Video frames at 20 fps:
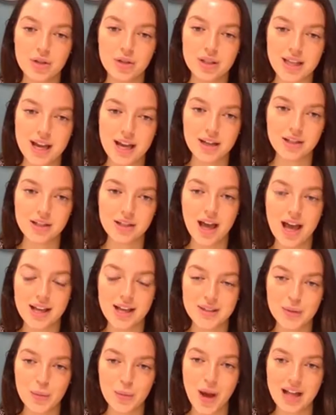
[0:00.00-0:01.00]
your sector
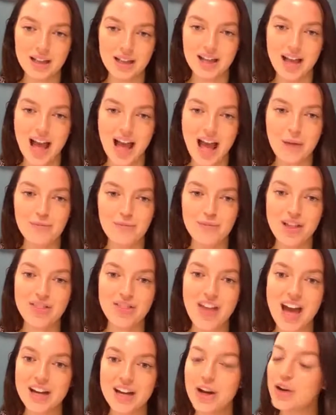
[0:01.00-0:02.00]
as well,
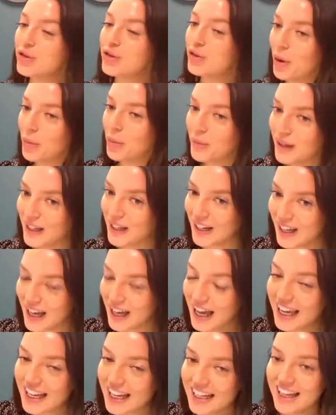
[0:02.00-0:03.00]
then drop me a
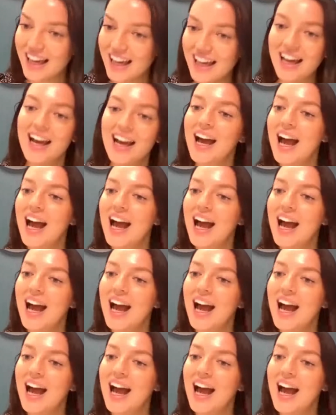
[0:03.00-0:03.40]
line